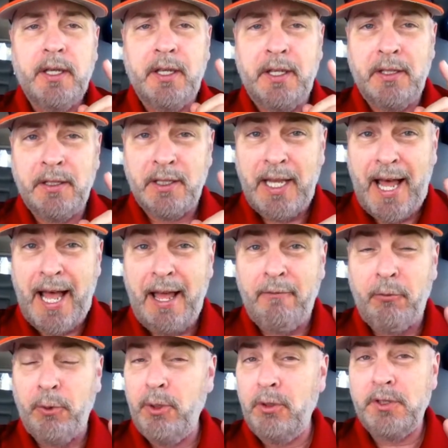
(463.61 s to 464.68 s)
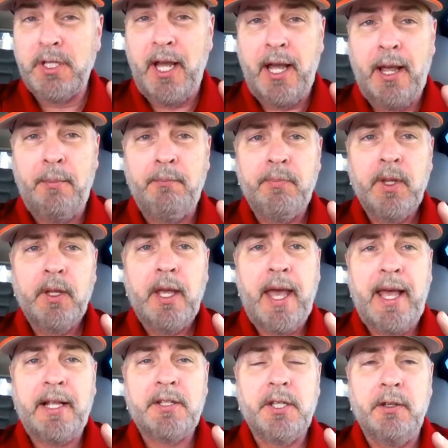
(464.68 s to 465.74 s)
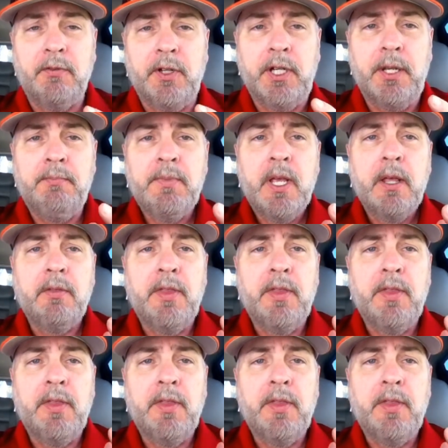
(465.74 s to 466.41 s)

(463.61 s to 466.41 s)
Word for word: and live real-time activity